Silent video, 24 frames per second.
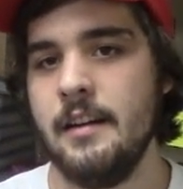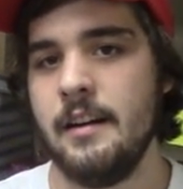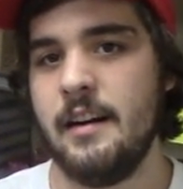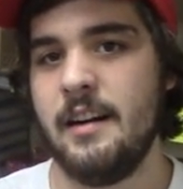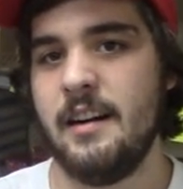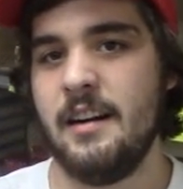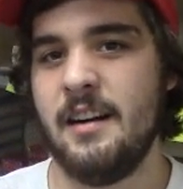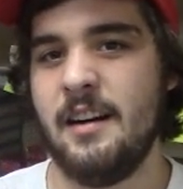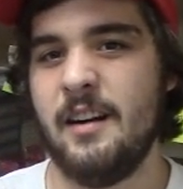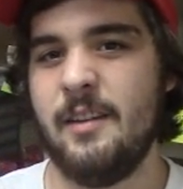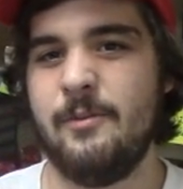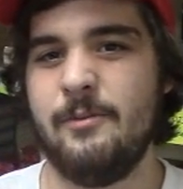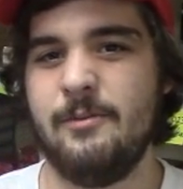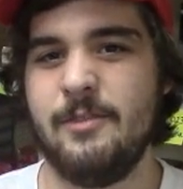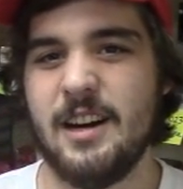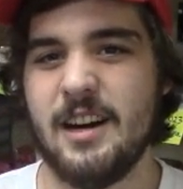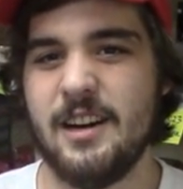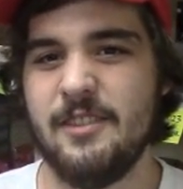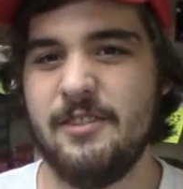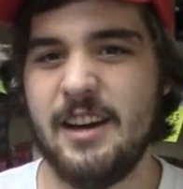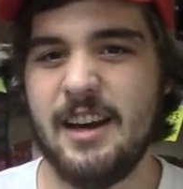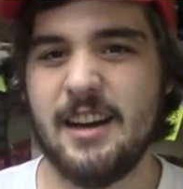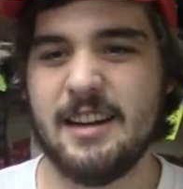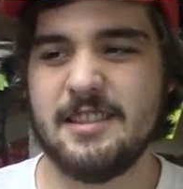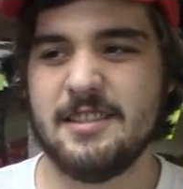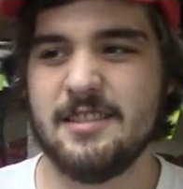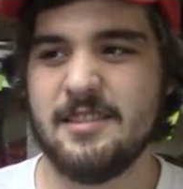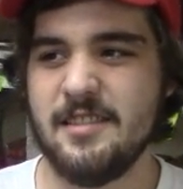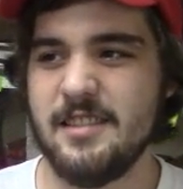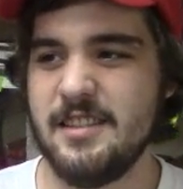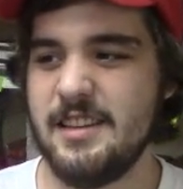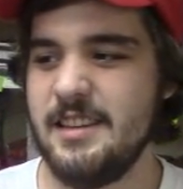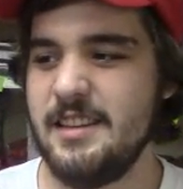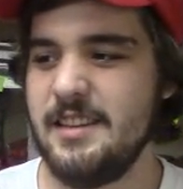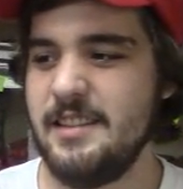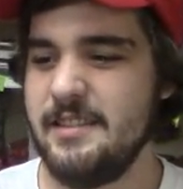I've
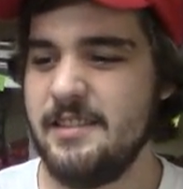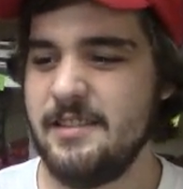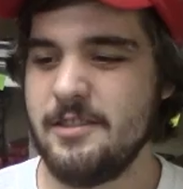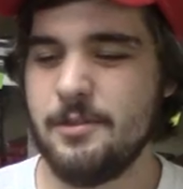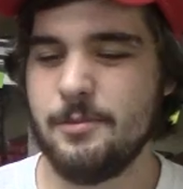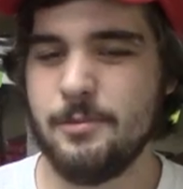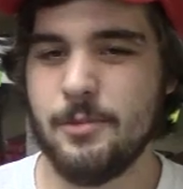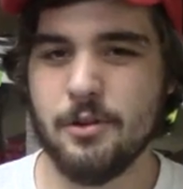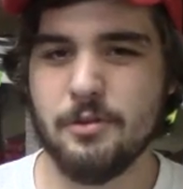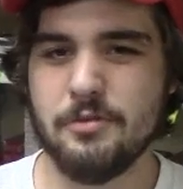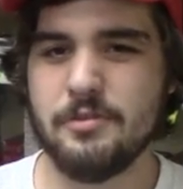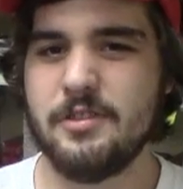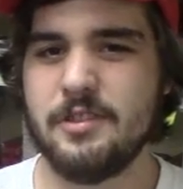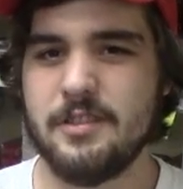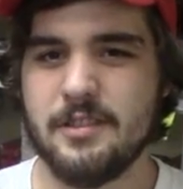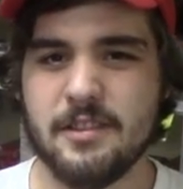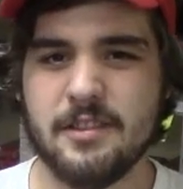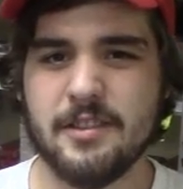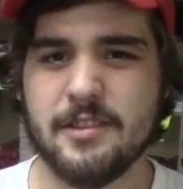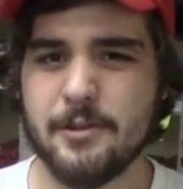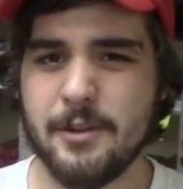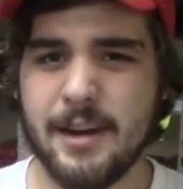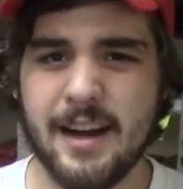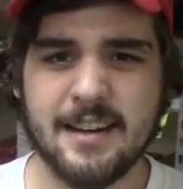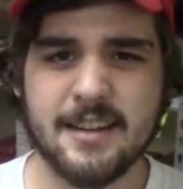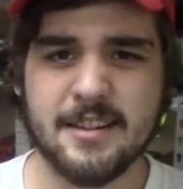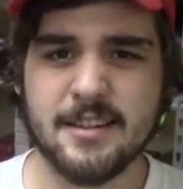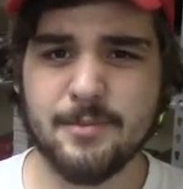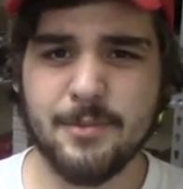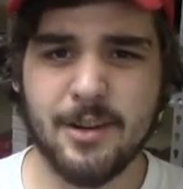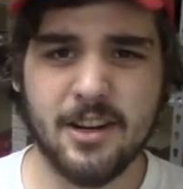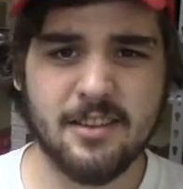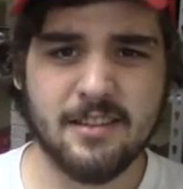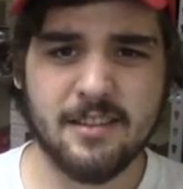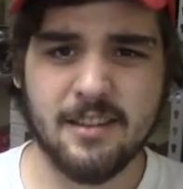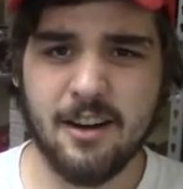actually almost scratched
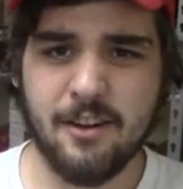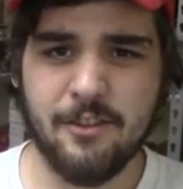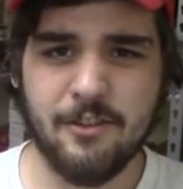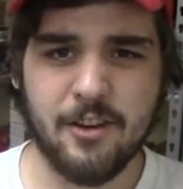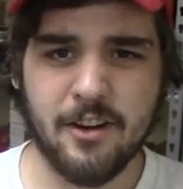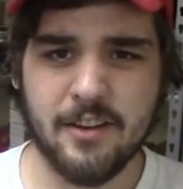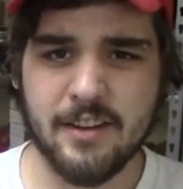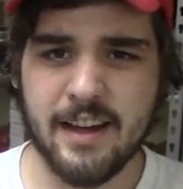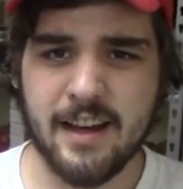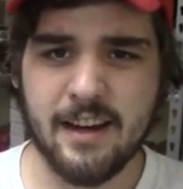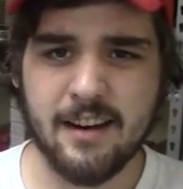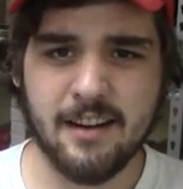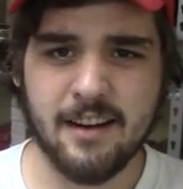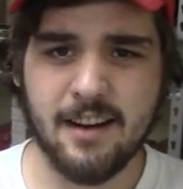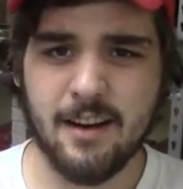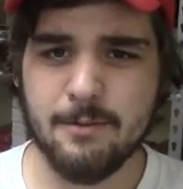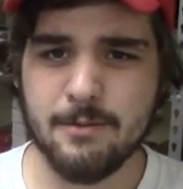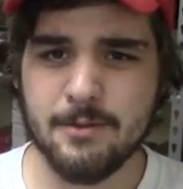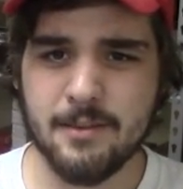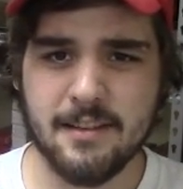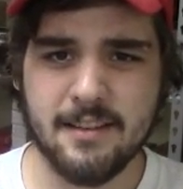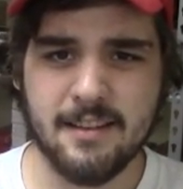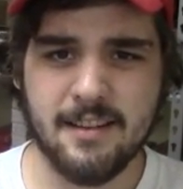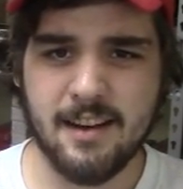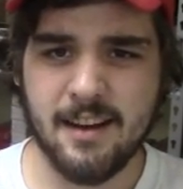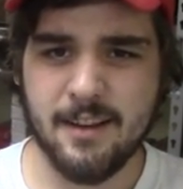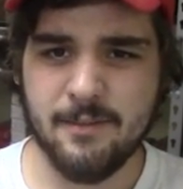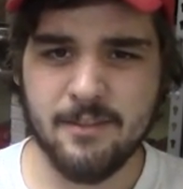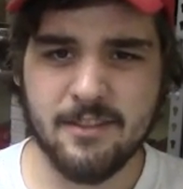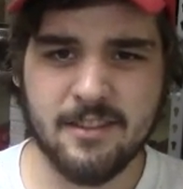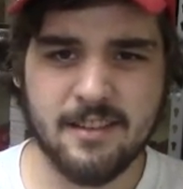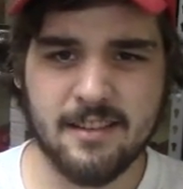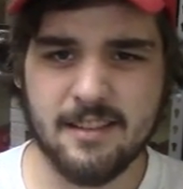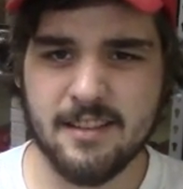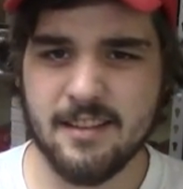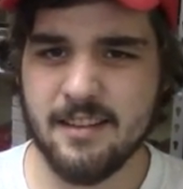myself on that a couple of
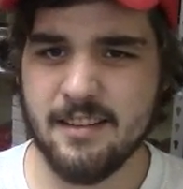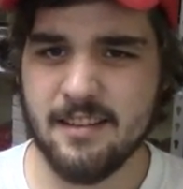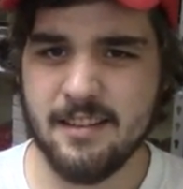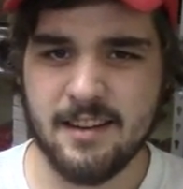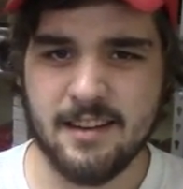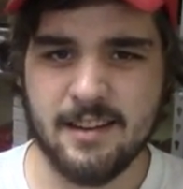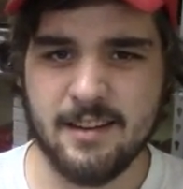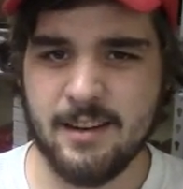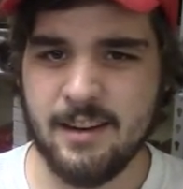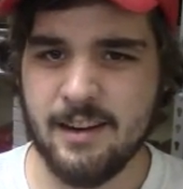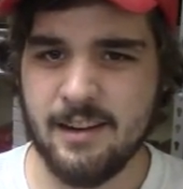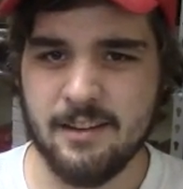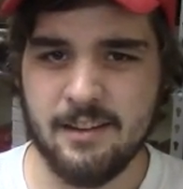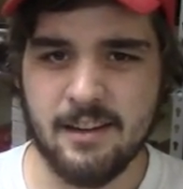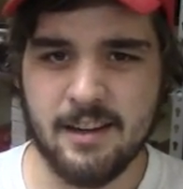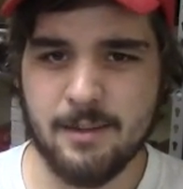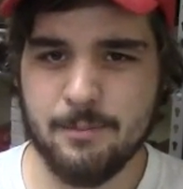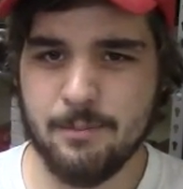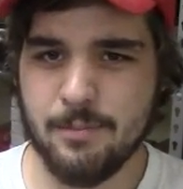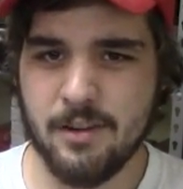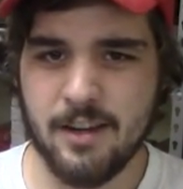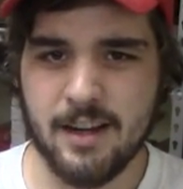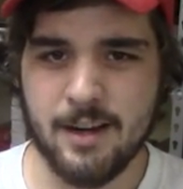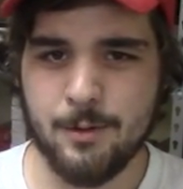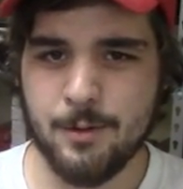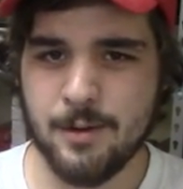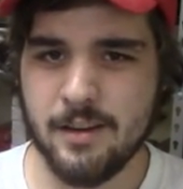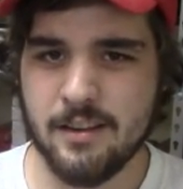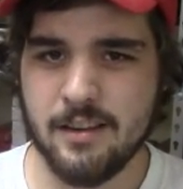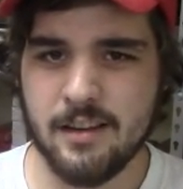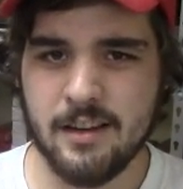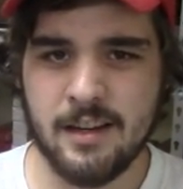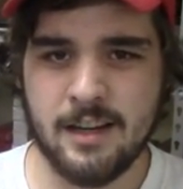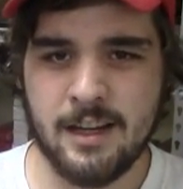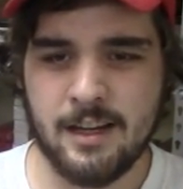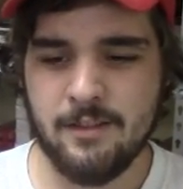times just because I like play
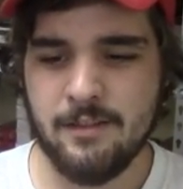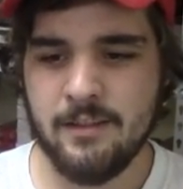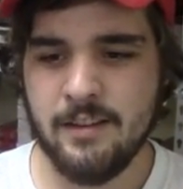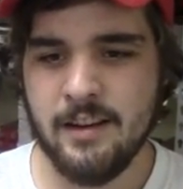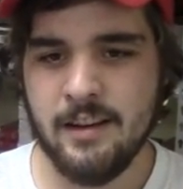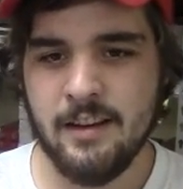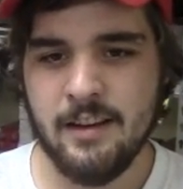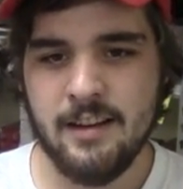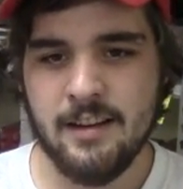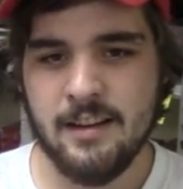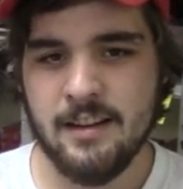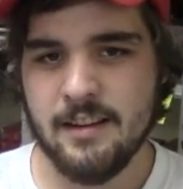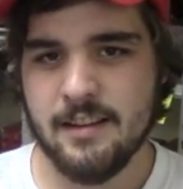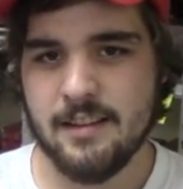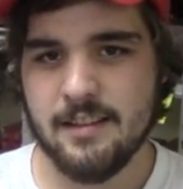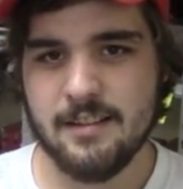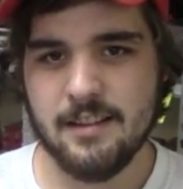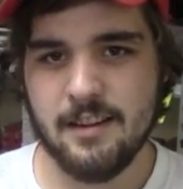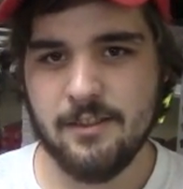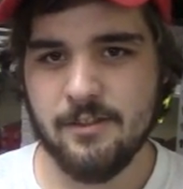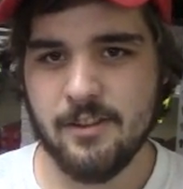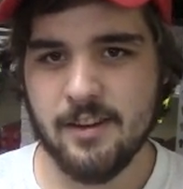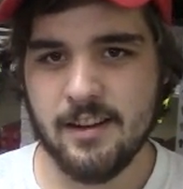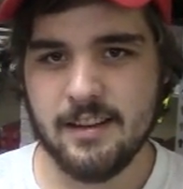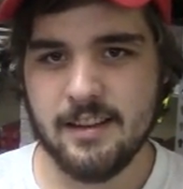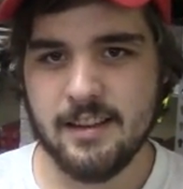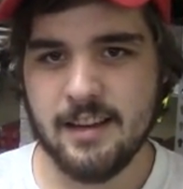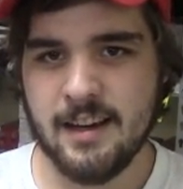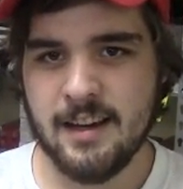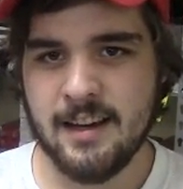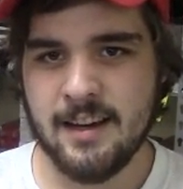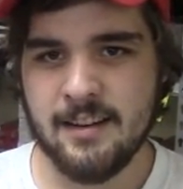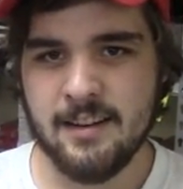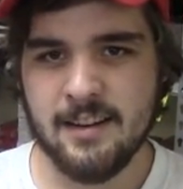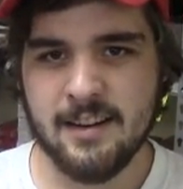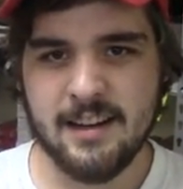with it, stuff like
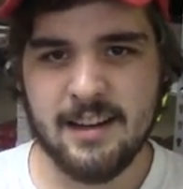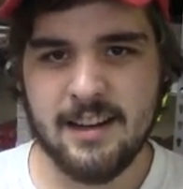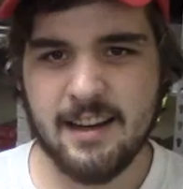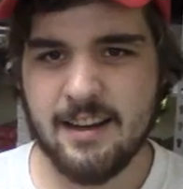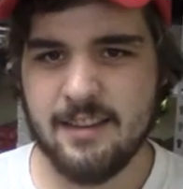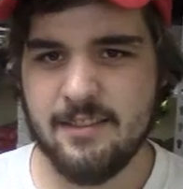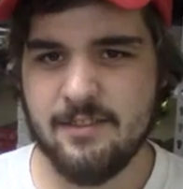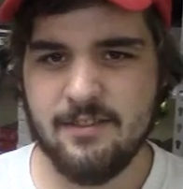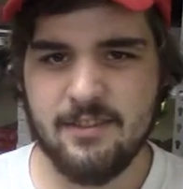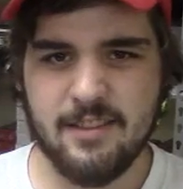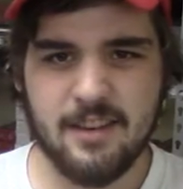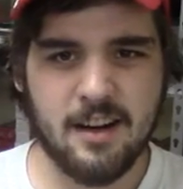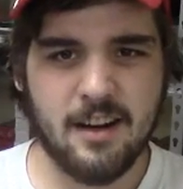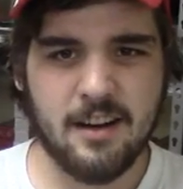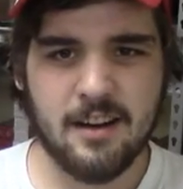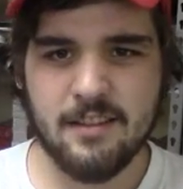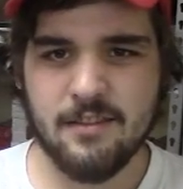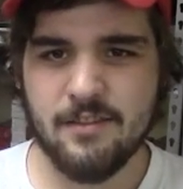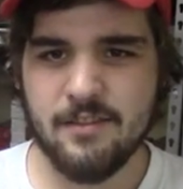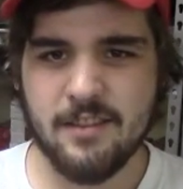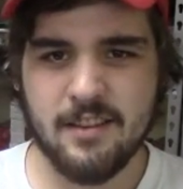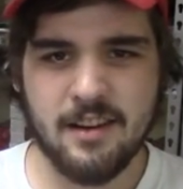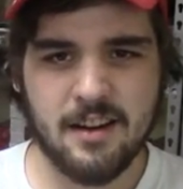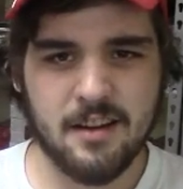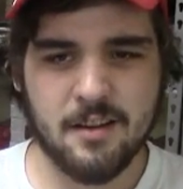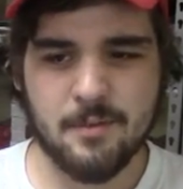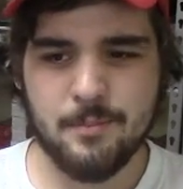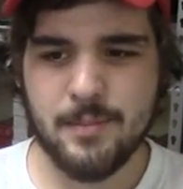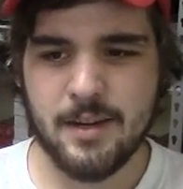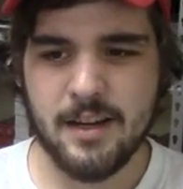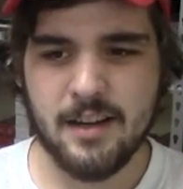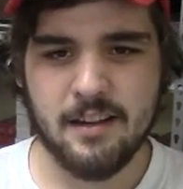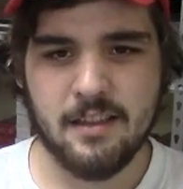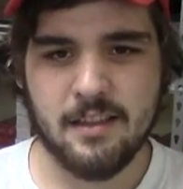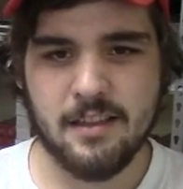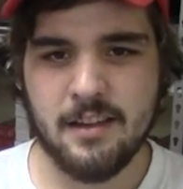that. Again, not a
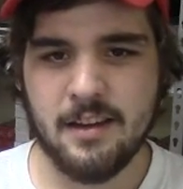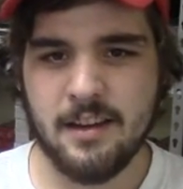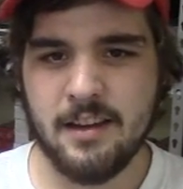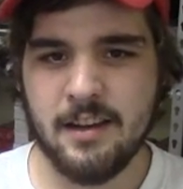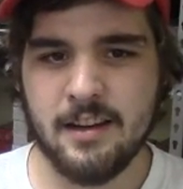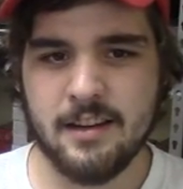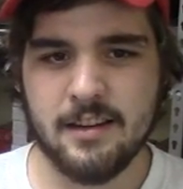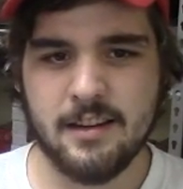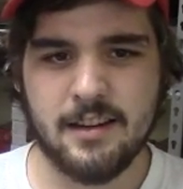big thing.